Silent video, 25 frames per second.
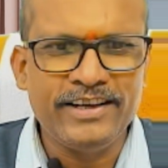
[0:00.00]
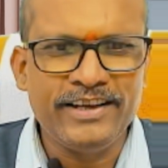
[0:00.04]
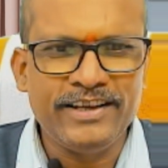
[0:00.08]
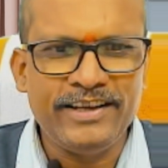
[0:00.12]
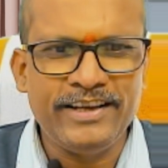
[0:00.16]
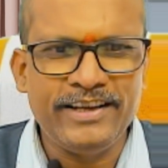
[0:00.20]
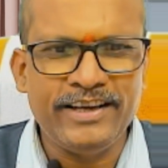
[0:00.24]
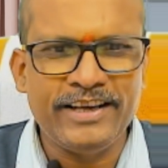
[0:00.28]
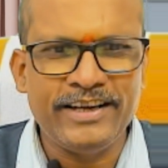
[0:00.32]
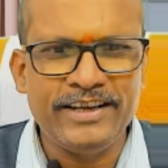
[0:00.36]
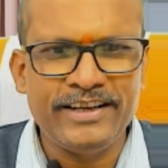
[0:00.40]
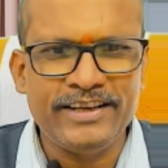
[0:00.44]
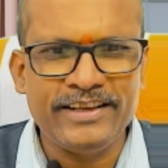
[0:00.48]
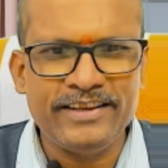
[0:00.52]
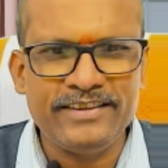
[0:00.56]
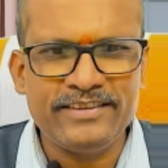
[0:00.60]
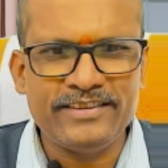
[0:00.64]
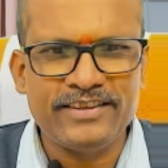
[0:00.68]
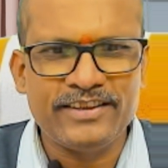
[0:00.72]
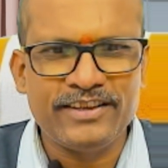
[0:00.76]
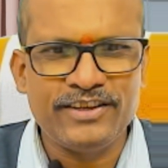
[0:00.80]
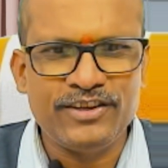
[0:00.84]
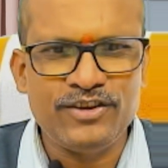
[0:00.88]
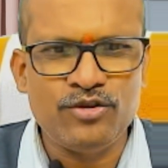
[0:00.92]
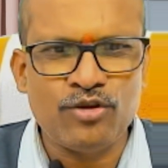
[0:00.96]
Here it is
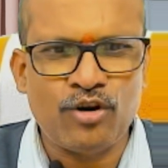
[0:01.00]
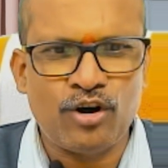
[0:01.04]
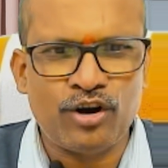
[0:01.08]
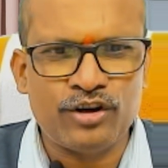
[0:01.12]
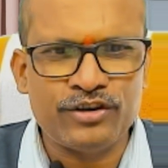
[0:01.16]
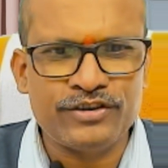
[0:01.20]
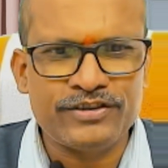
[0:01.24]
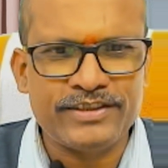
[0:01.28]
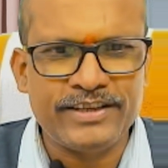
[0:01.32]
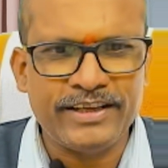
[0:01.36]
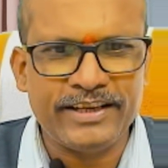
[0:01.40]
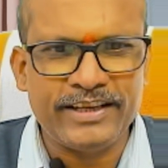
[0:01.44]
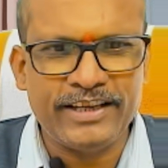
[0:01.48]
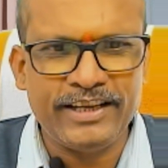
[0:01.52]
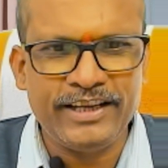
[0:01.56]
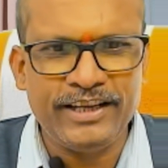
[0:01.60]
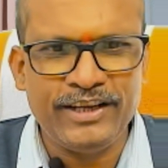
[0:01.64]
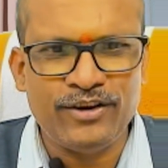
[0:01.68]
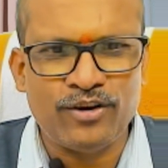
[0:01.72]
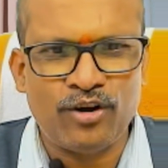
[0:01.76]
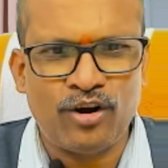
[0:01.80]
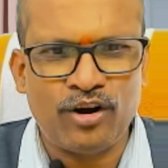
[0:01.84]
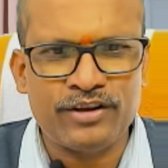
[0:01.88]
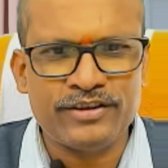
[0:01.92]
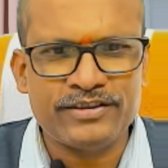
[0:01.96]
non-sticky,
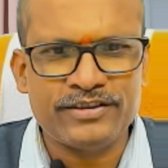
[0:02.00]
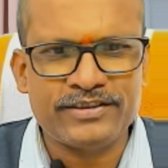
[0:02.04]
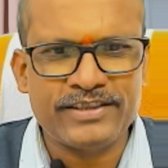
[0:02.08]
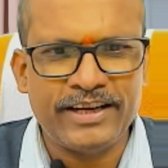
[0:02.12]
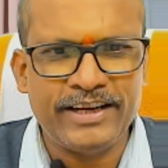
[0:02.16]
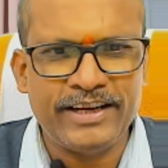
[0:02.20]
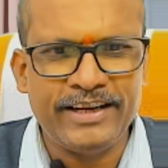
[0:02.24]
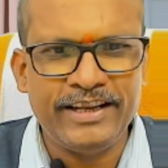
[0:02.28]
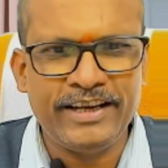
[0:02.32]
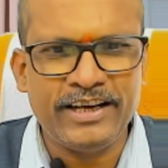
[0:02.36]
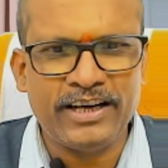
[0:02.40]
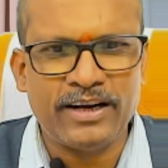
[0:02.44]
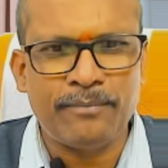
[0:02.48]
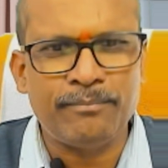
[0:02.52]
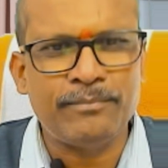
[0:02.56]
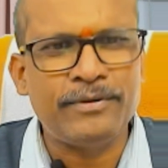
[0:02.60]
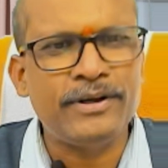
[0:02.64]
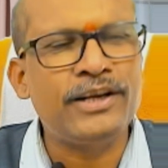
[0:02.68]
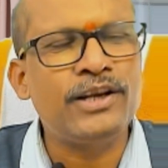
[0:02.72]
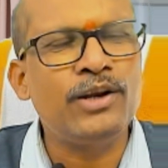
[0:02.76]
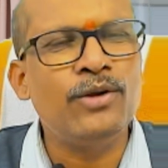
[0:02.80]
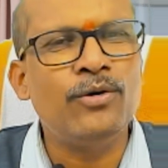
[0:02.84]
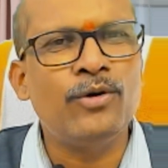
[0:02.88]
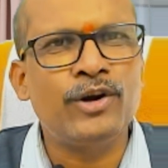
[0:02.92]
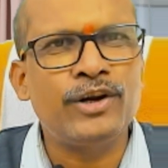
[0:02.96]
non-staining,
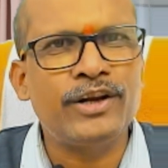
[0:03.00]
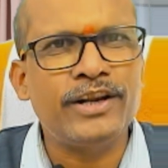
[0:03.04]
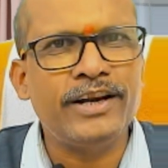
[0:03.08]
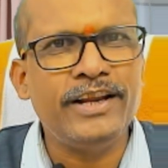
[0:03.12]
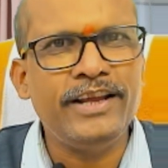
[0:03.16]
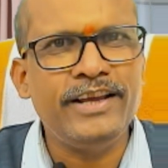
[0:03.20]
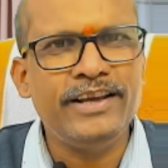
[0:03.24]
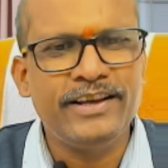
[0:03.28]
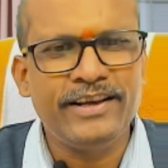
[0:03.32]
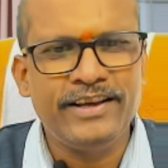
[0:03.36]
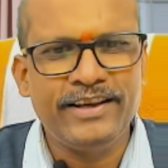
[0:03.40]
completely watery.